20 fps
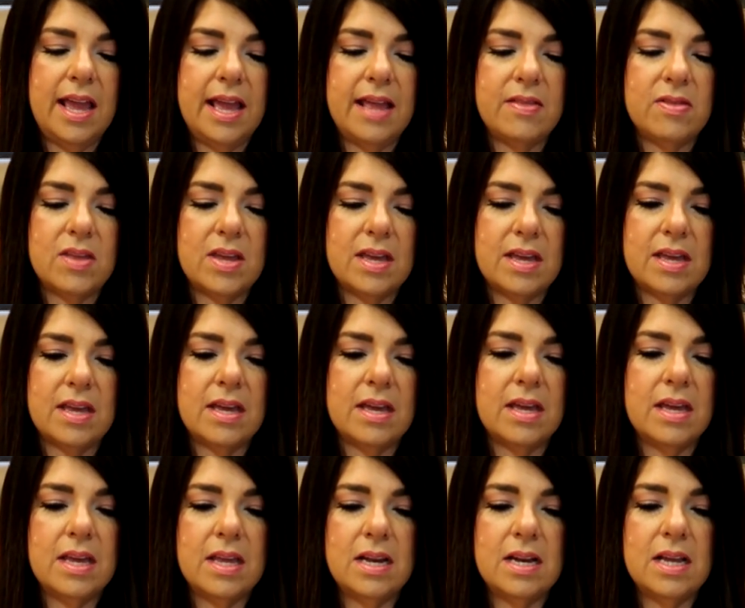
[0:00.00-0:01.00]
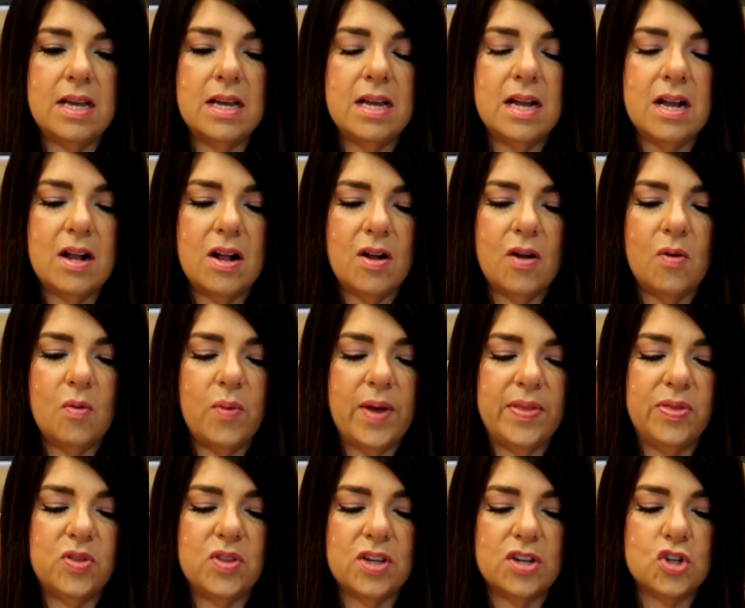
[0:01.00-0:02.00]
And then
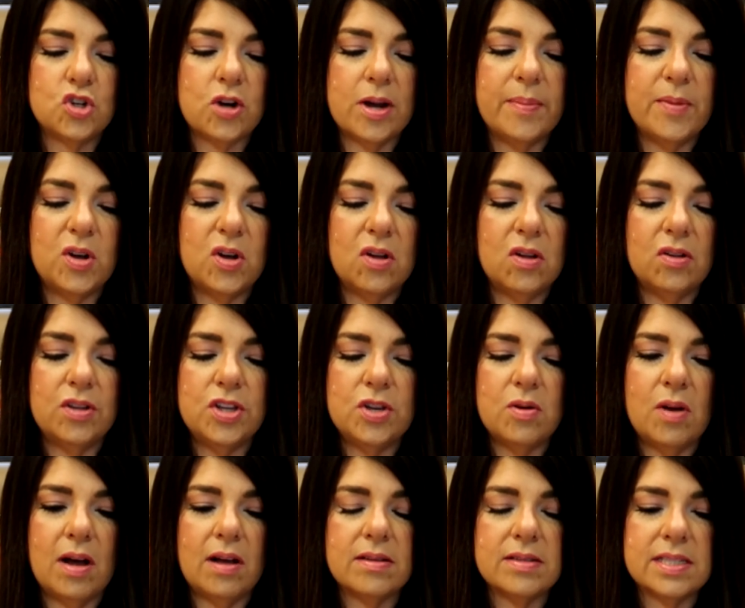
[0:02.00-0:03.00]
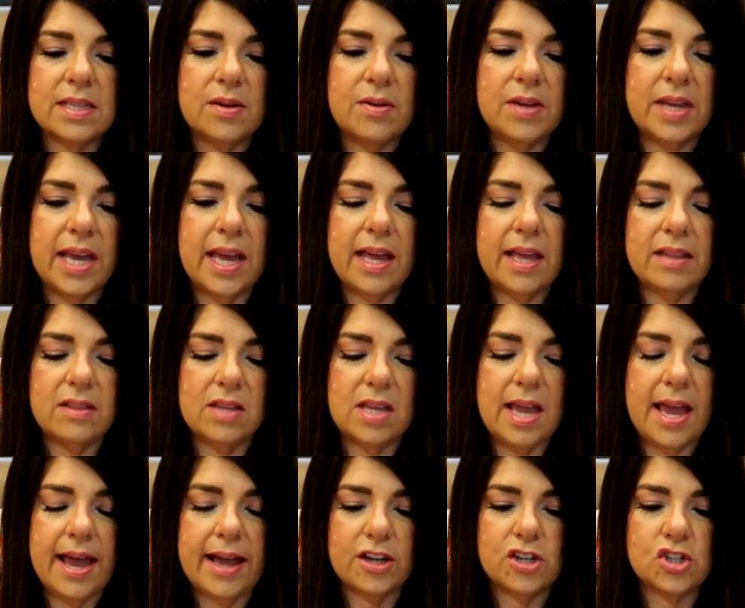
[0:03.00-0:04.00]
with the Dremel, you also get
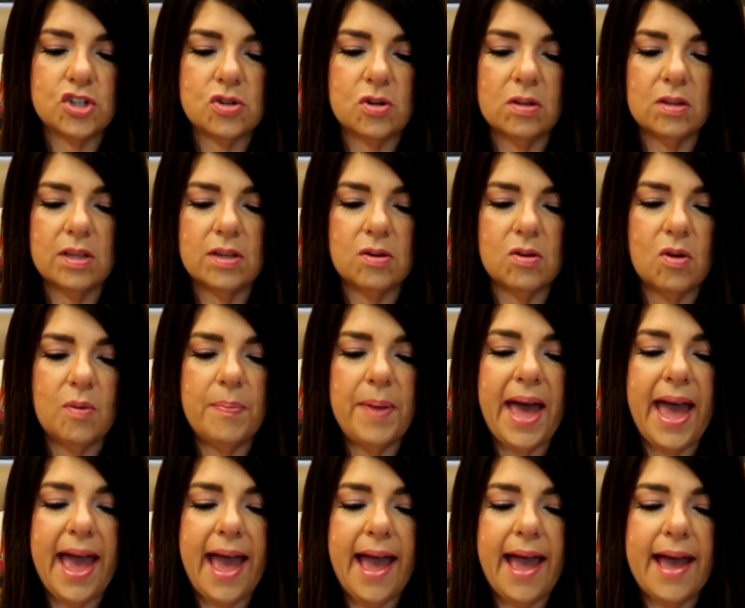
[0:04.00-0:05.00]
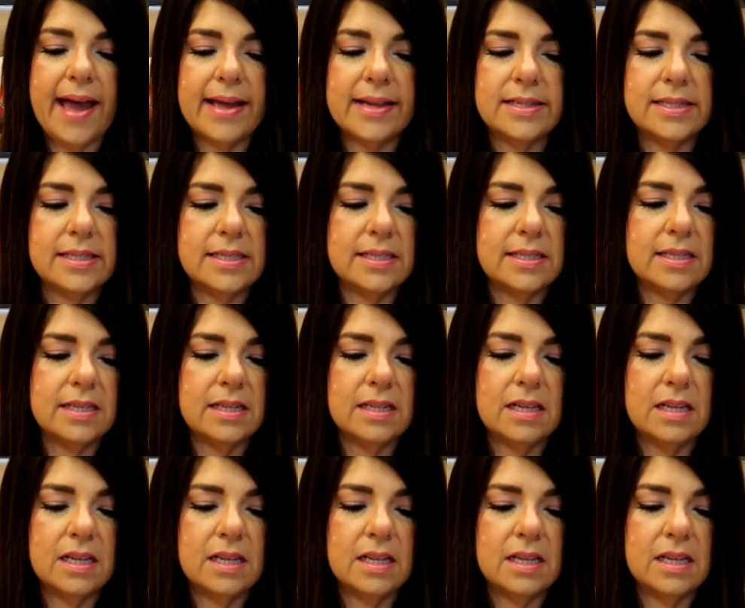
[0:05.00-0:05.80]
the extra little pads